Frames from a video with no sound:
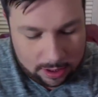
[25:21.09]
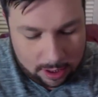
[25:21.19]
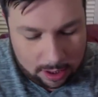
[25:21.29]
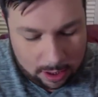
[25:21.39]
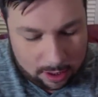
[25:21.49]

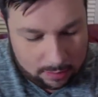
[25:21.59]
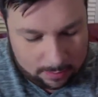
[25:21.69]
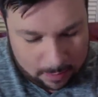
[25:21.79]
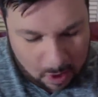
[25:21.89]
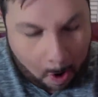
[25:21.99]

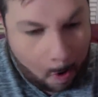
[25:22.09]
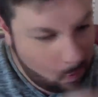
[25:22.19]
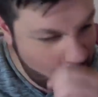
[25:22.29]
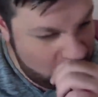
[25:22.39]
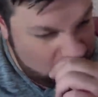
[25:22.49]

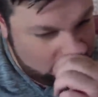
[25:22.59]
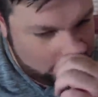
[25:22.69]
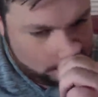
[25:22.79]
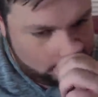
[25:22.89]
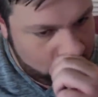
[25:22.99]
Oh, my nose
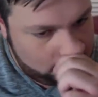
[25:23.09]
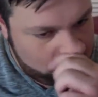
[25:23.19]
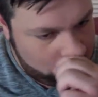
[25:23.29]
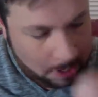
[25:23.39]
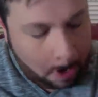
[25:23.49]
is so
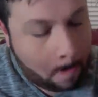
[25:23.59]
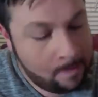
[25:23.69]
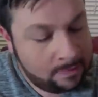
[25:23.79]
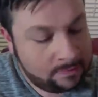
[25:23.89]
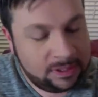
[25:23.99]
itchy.
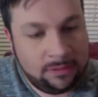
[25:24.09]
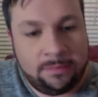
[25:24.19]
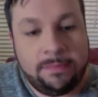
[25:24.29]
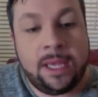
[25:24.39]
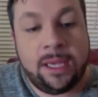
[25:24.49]

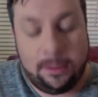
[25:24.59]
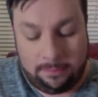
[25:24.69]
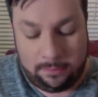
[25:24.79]
Oh, bugger.